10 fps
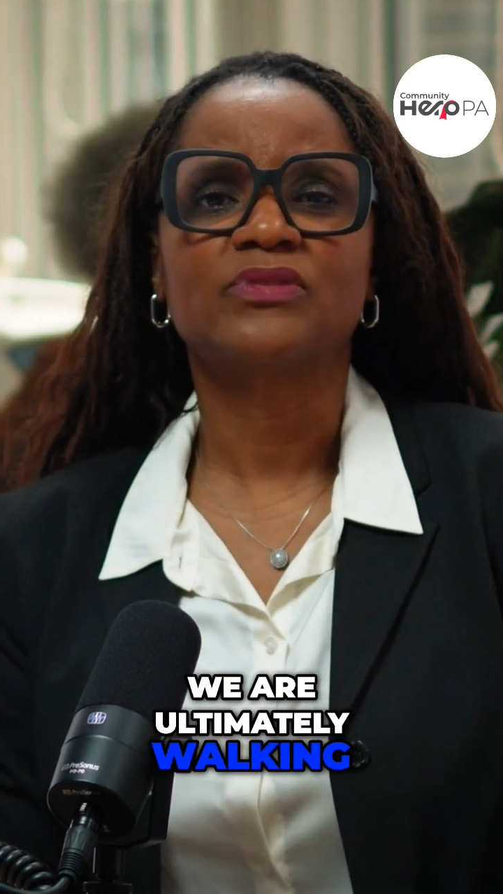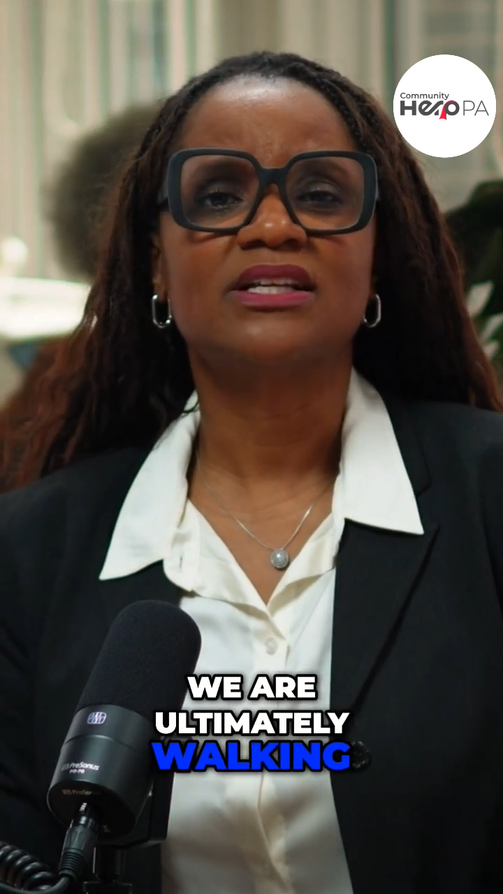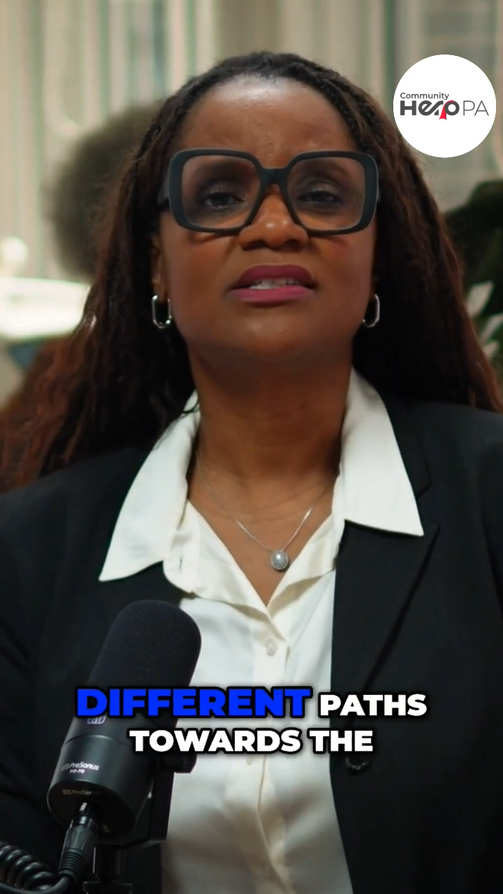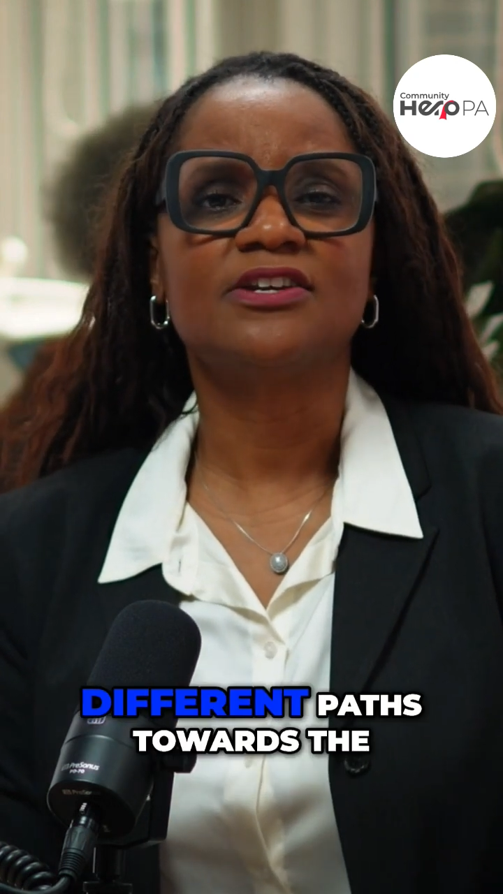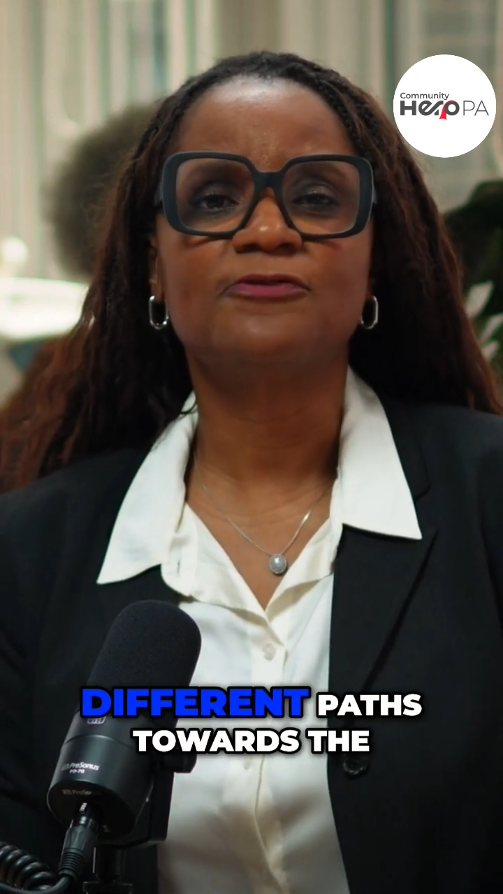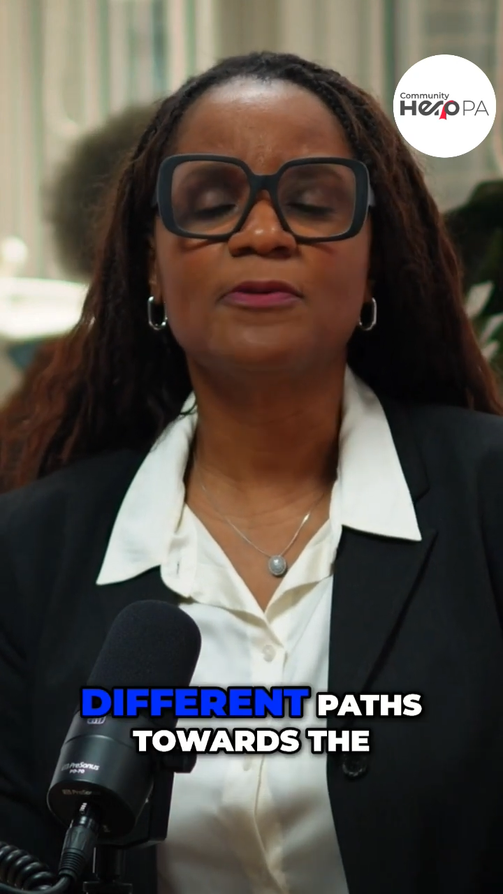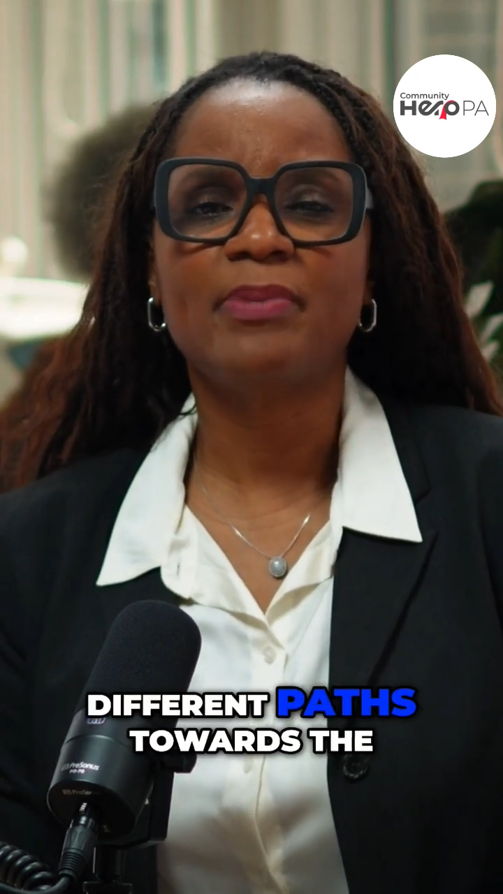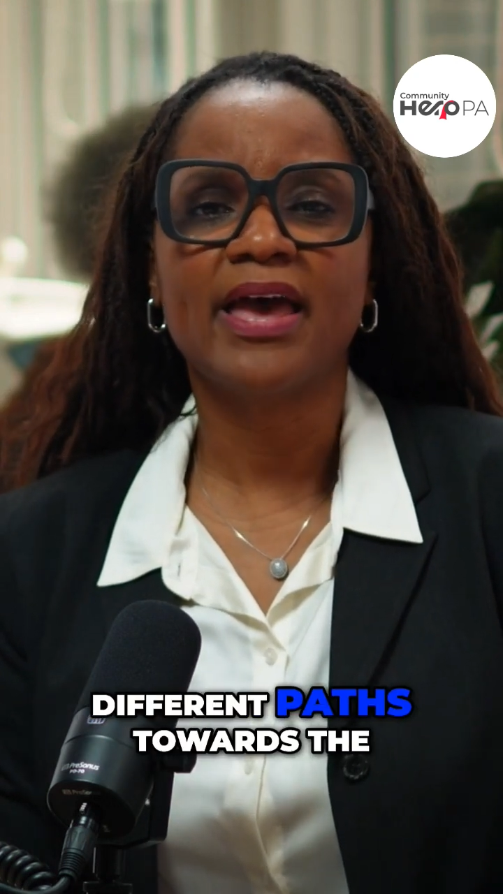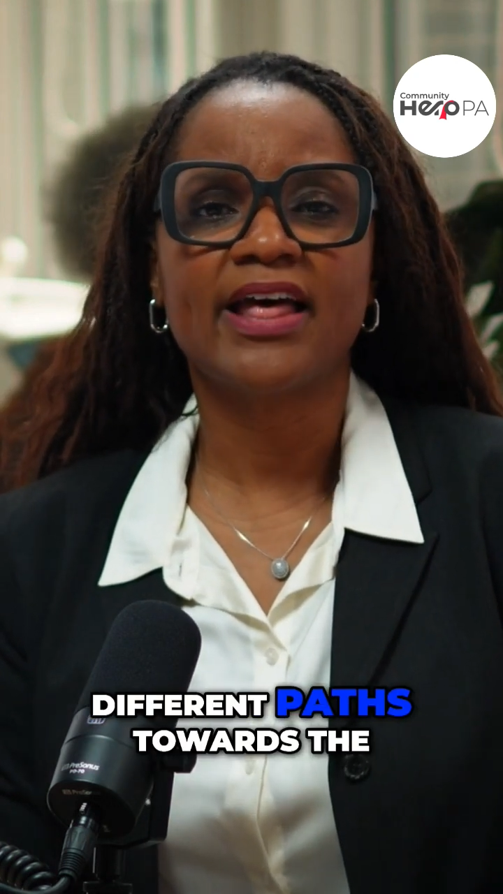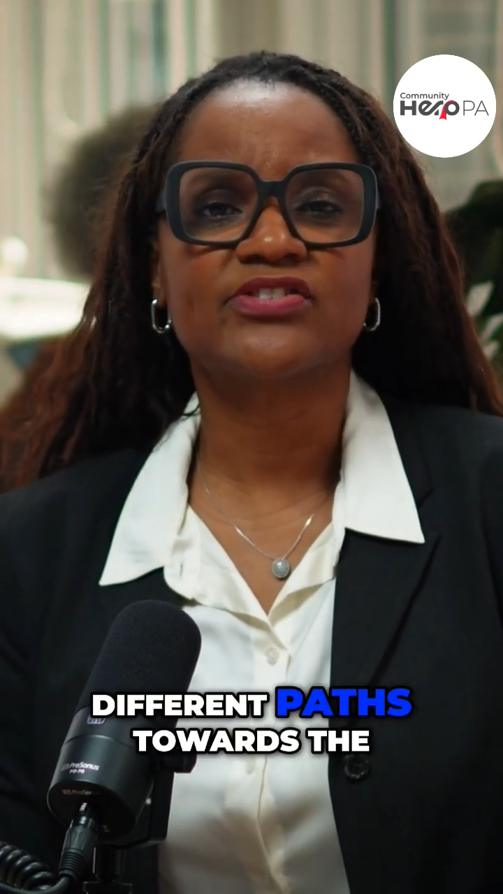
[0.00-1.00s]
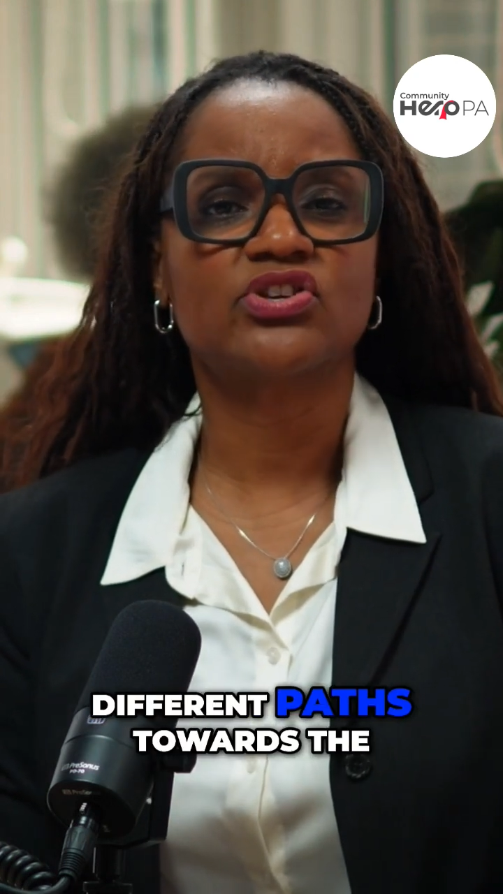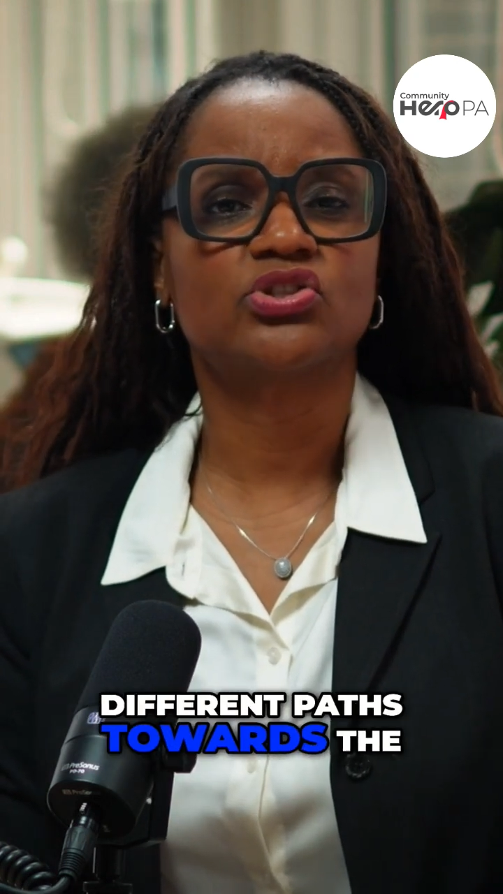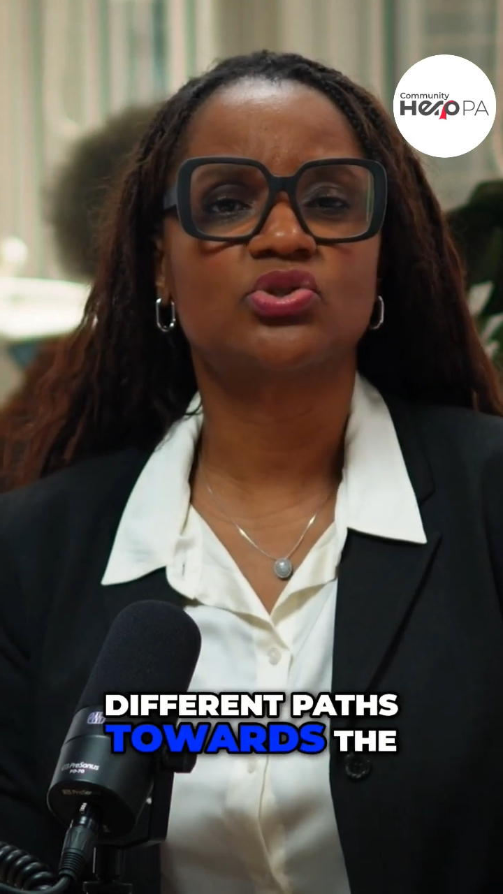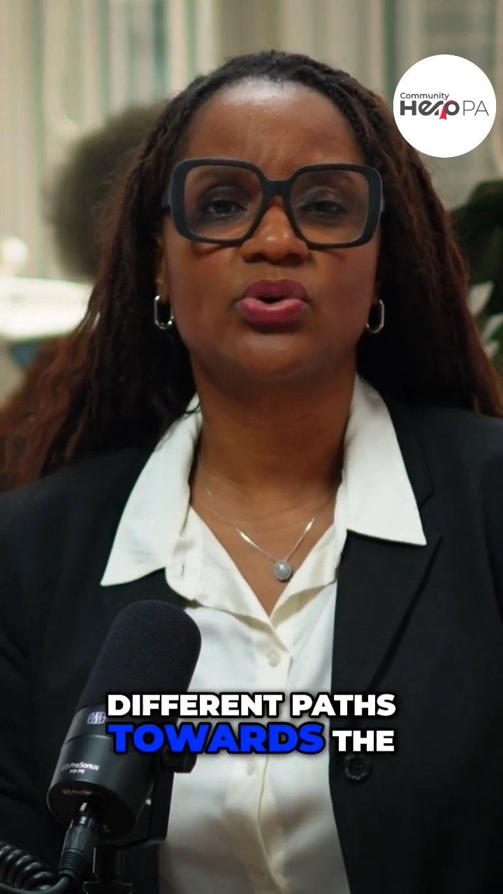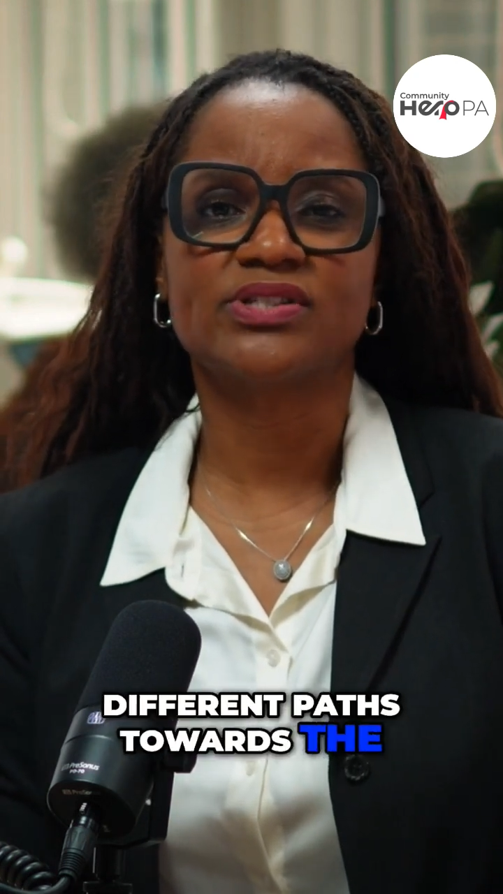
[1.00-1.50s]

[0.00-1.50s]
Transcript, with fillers: different paths towards